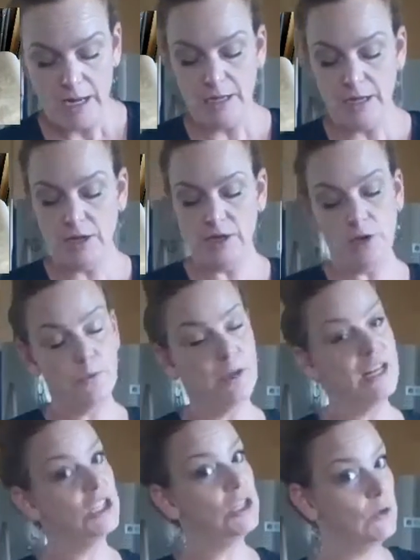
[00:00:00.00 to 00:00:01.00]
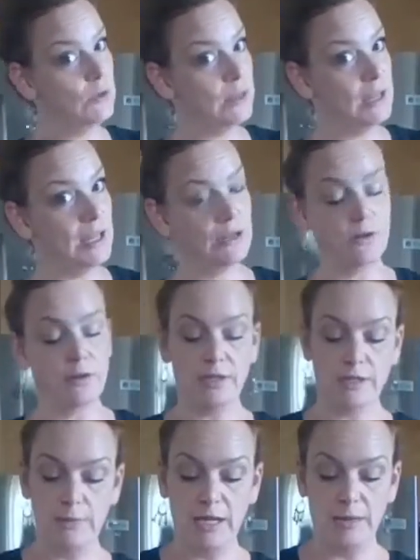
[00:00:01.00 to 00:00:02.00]
Now you don't want it too thin or
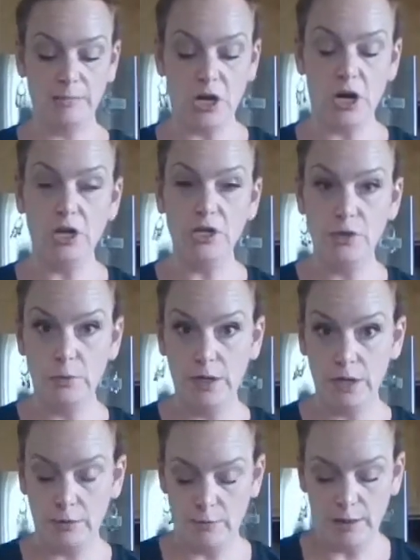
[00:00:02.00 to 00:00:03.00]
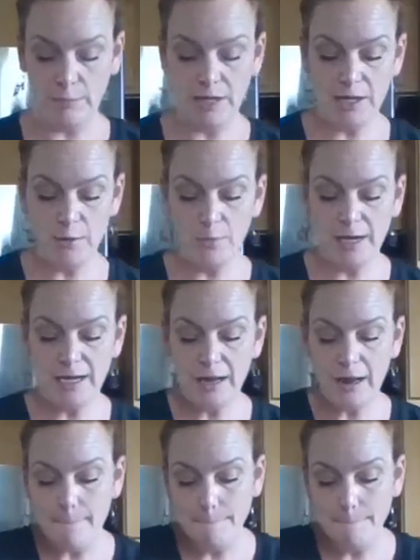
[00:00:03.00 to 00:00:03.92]
else it becomes hard to work with, but you want it